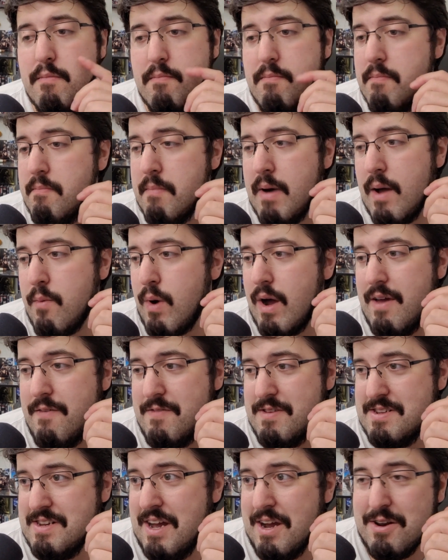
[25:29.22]
My
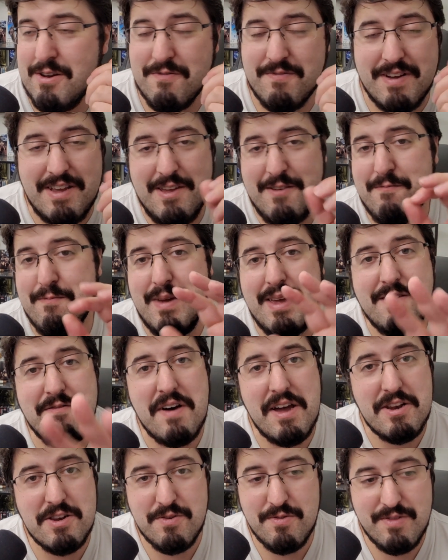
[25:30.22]
wife is not going to forgive me if
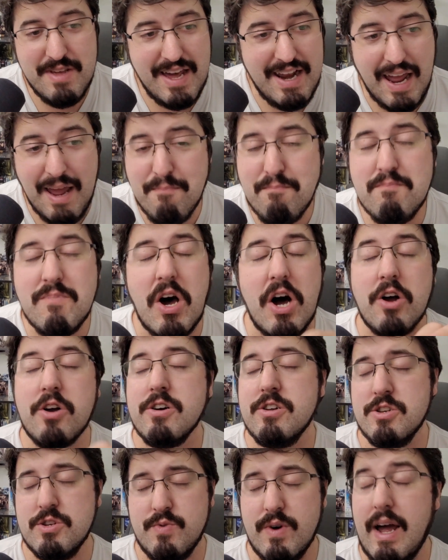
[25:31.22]
I do that. I'm not
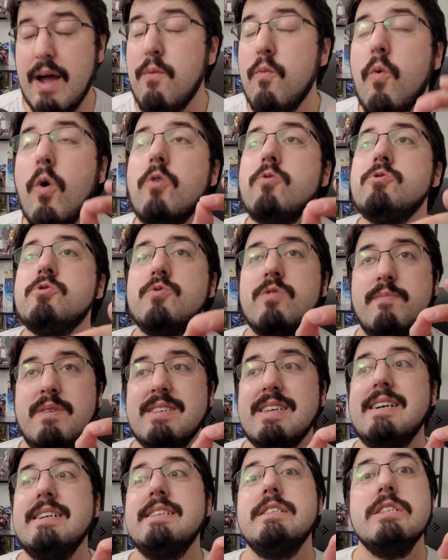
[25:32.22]
going to do it. I won't do it
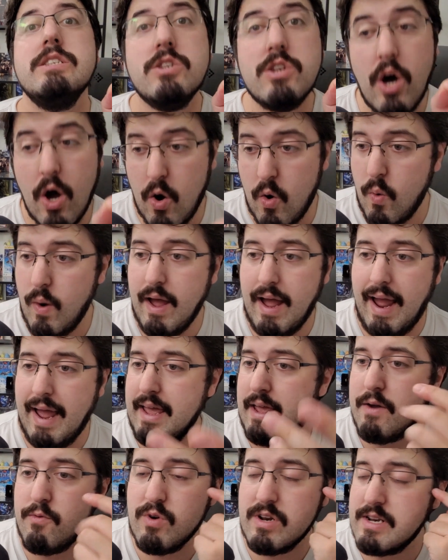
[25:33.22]
because I know
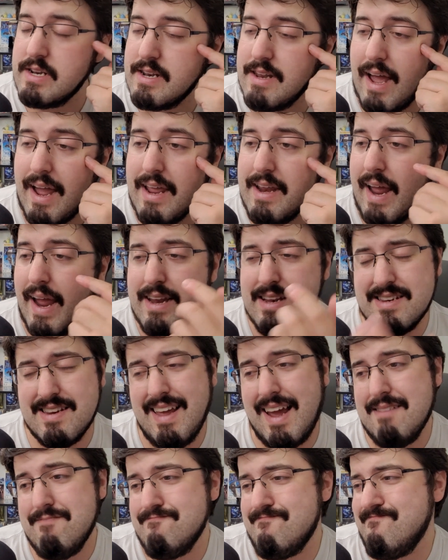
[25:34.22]
it would... I
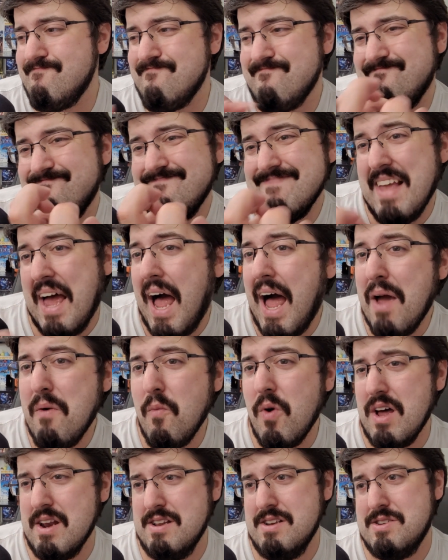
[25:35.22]

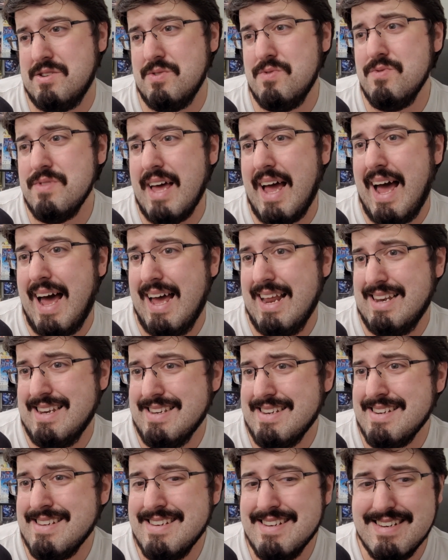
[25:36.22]
want to do that.
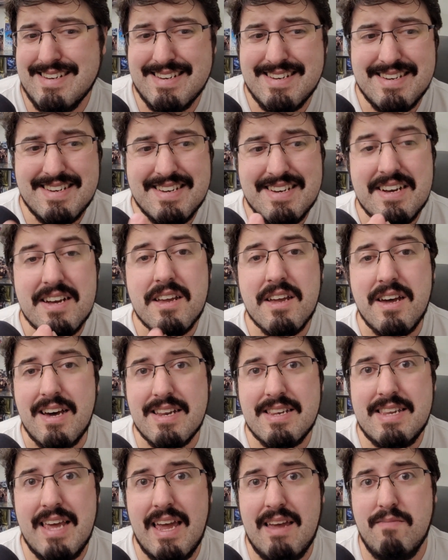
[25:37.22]

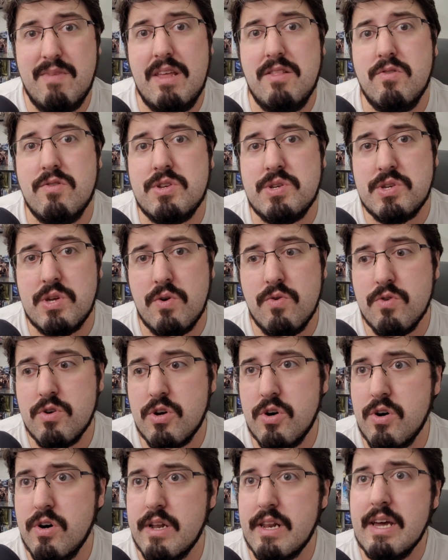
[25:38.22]
God damn, they look so
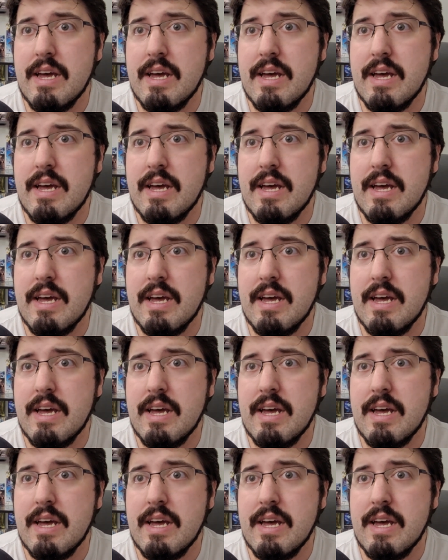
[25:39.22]
good.